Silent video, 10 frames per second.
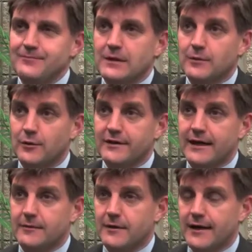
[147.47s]
But with
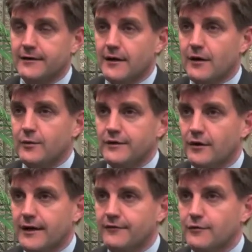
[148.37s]
that in mind, we
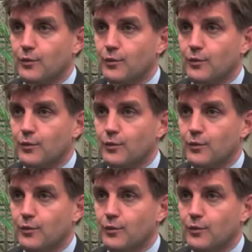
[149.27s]
don't have a